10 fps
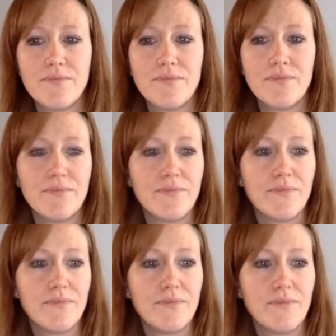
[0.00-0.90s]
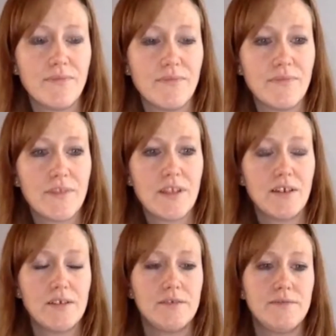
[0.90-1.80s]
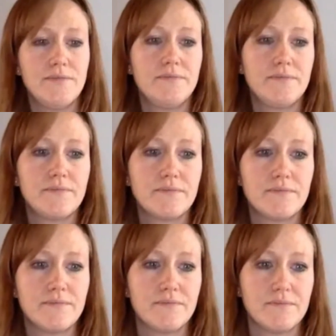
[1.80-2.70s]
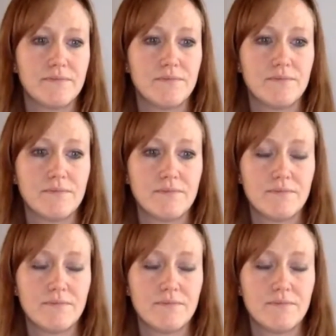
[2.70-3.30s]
(silent)